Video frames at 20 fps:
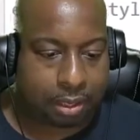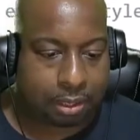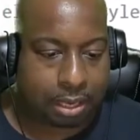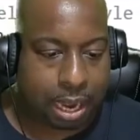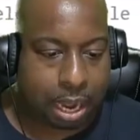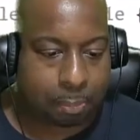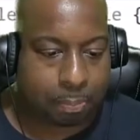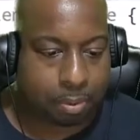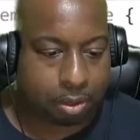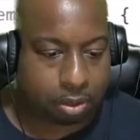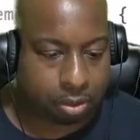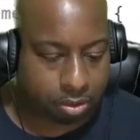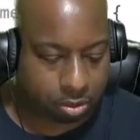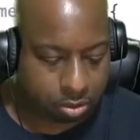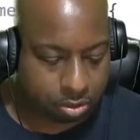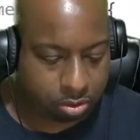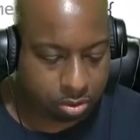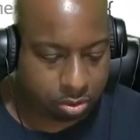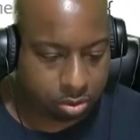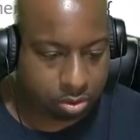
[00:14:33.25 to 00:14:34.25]
copy
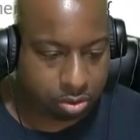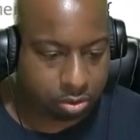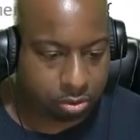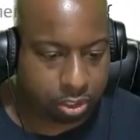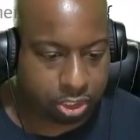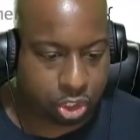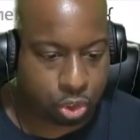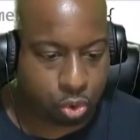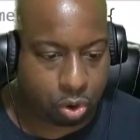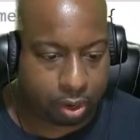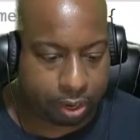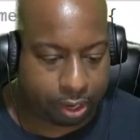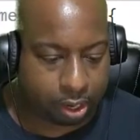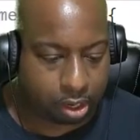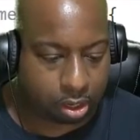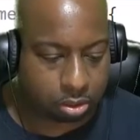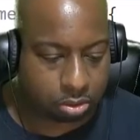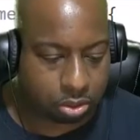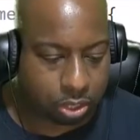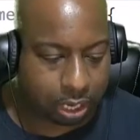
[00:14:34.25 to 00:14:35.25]
this
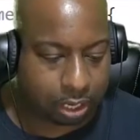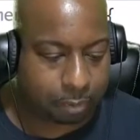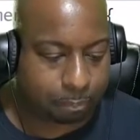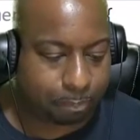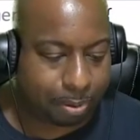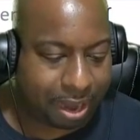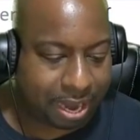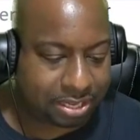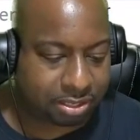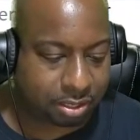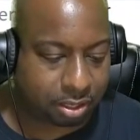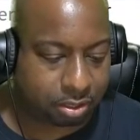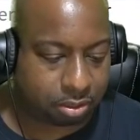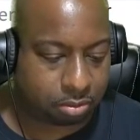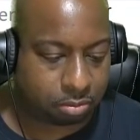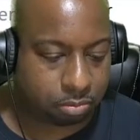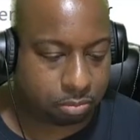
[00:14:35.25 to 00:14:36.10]
URL so I can paste it